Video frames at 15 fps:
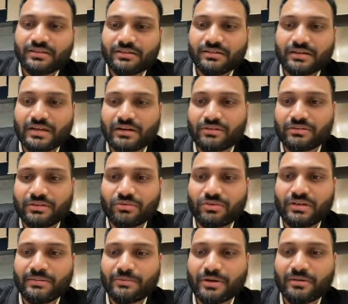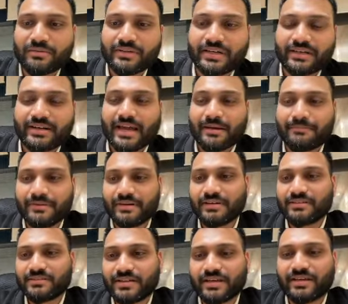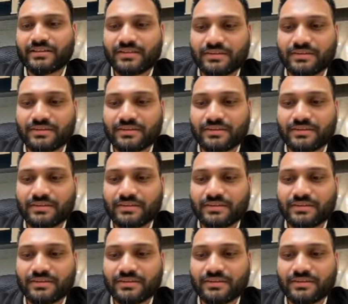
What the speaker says: Now the only problem that it happened is like